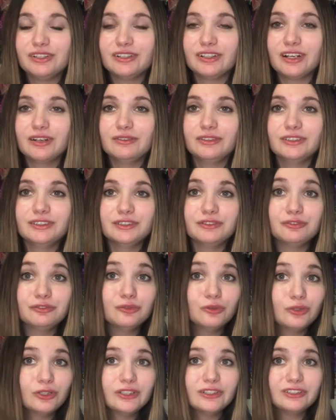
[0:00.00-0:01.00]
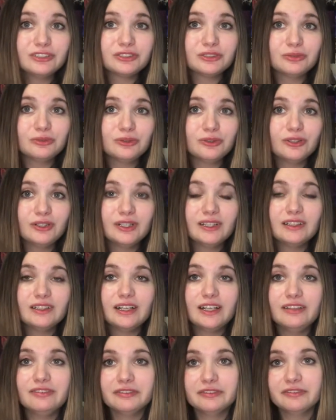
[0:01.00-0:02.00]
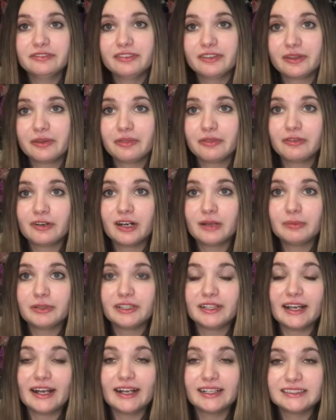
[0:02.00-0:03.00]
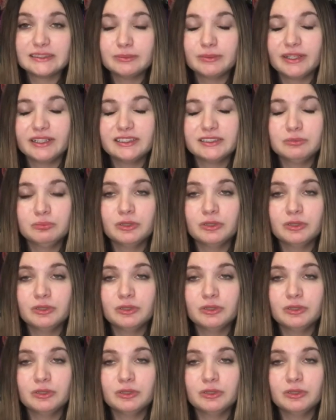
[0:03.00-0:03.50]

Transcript: not really for the sorority life and philanthropic aspects,